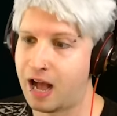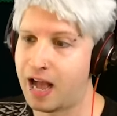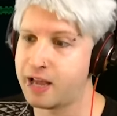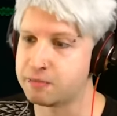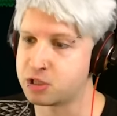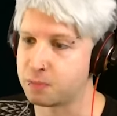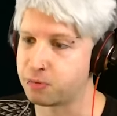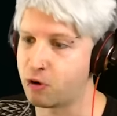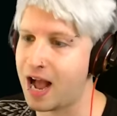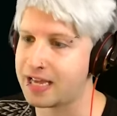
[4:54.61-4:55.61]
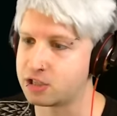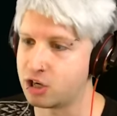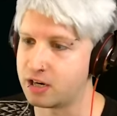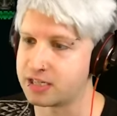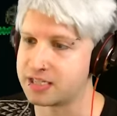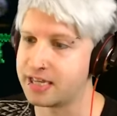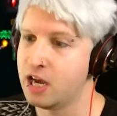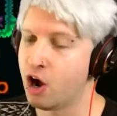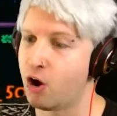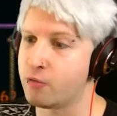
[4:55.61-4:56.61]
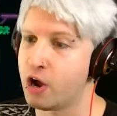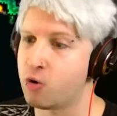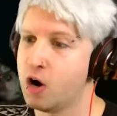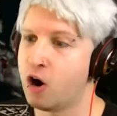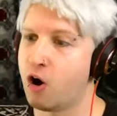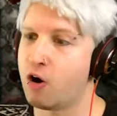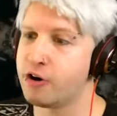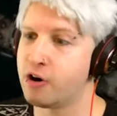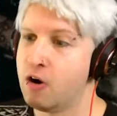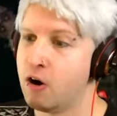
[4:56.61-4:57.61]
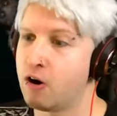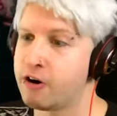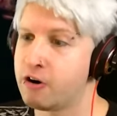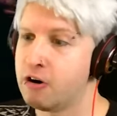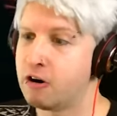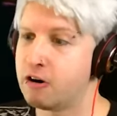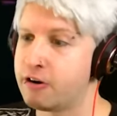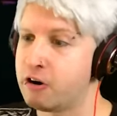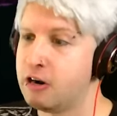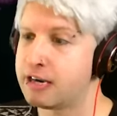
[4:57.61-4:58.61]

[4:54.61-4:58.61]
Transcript: I am surprised, honestly. Oh no, oh no, oh no, oh no.